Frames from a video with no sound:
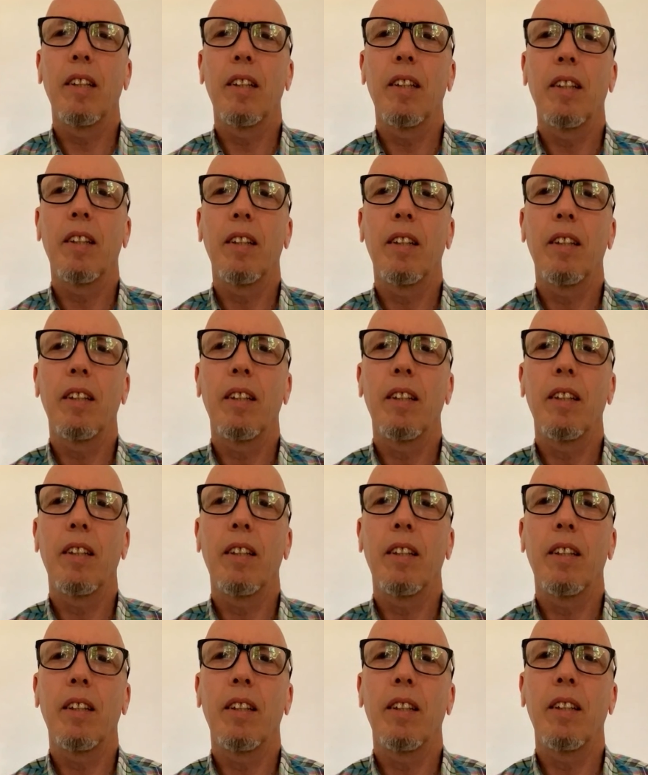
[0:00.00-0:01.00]

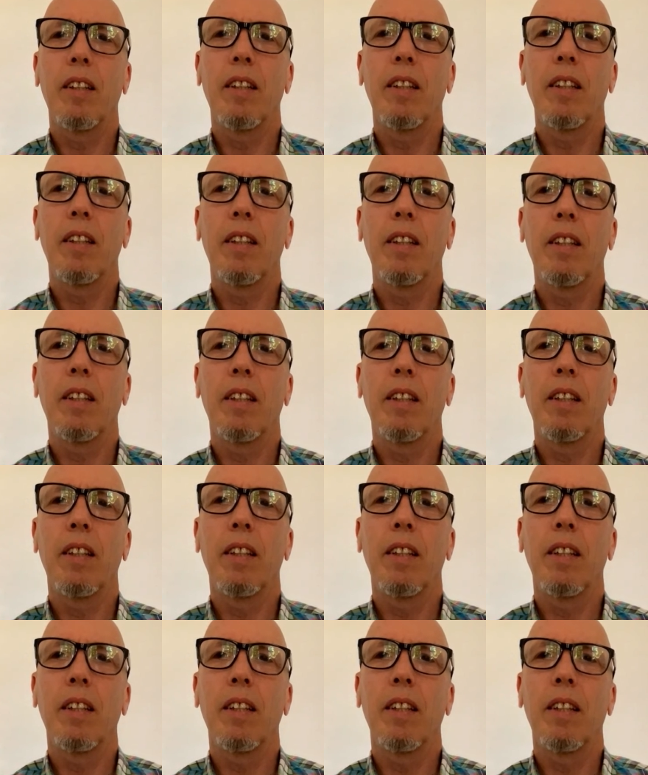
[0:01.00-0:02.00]

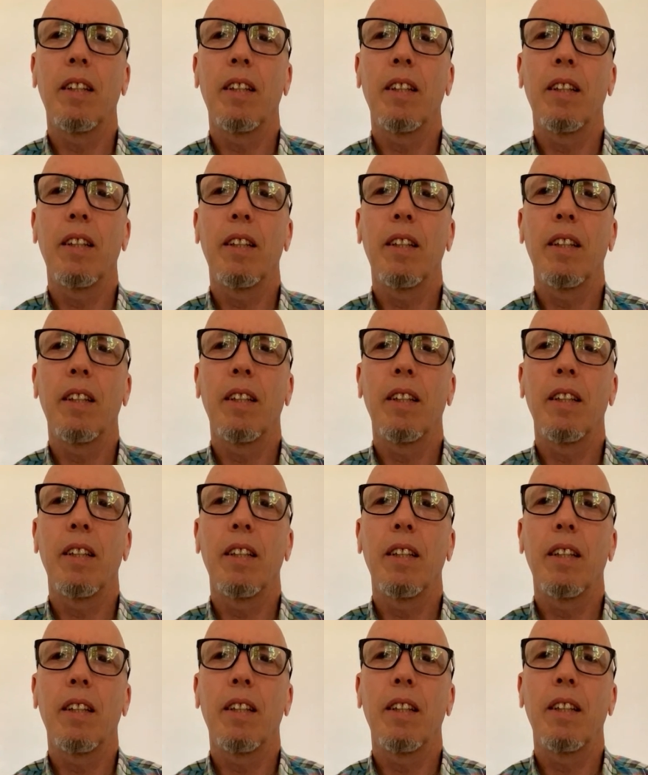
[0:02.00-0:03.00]

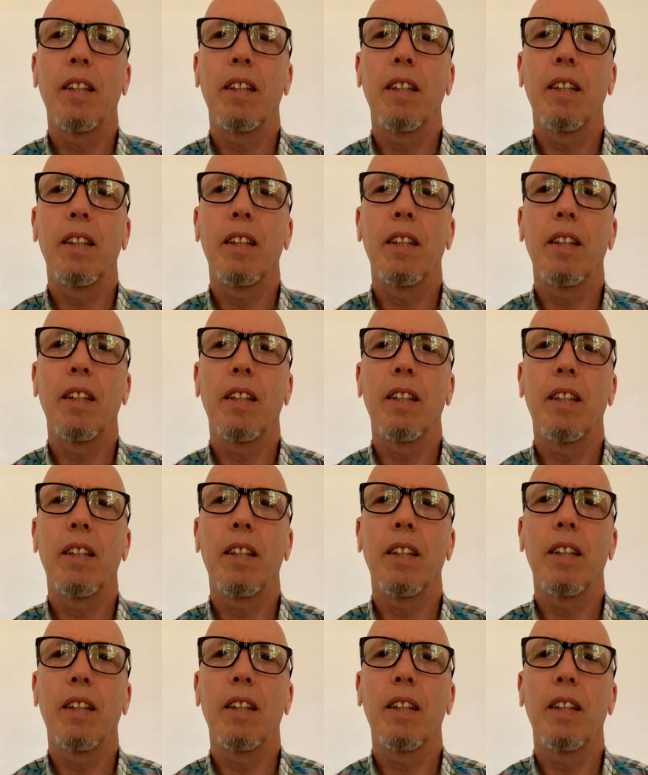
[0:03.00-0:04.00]

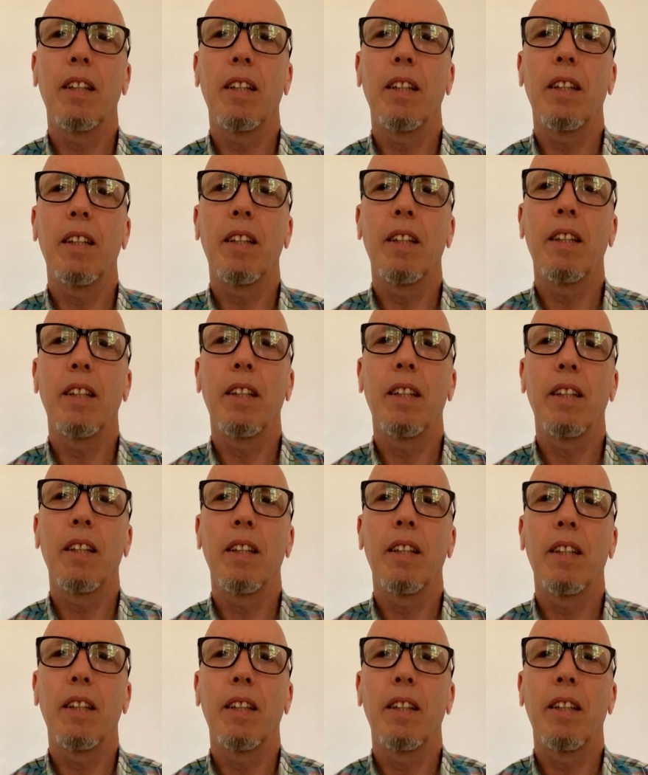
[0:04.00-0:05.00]

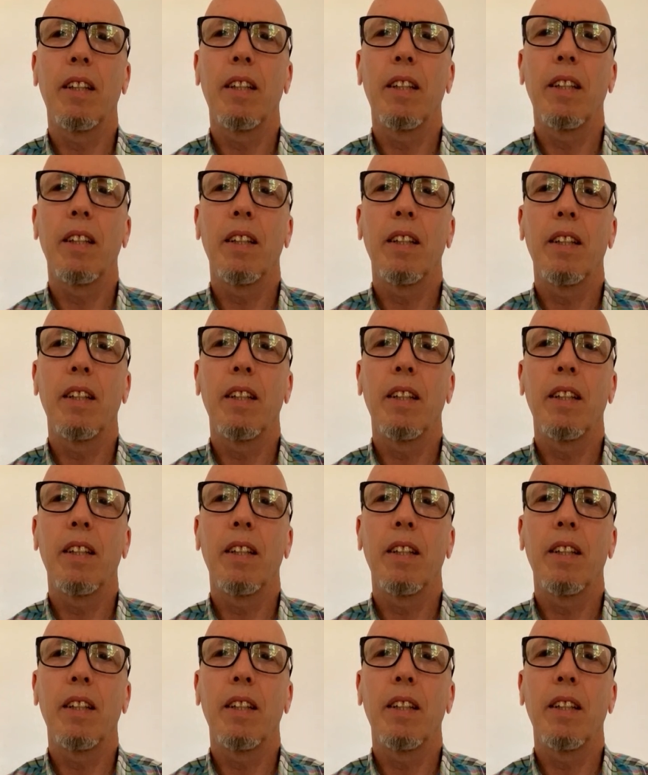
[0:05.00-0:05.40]
(not speaking)